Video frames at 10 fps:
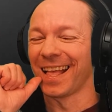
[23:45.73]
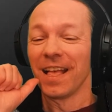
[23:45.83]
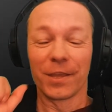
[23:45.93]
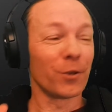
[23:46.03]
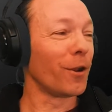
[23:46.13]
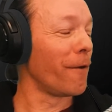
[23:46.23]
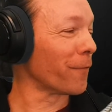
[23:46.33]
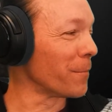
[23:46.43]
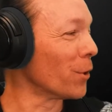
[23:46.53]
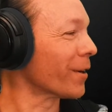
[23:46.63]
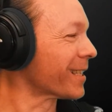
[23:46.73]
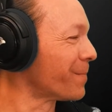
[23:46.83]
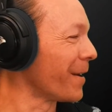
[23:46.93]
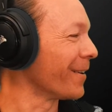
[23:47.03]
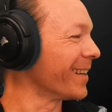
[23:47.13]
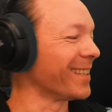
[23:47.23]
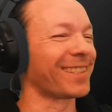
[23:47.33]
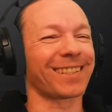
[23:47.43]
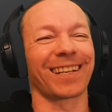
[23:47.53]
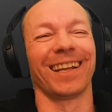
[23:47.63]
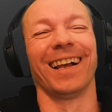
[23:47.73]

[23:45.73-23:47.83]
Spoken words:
You know from your experience.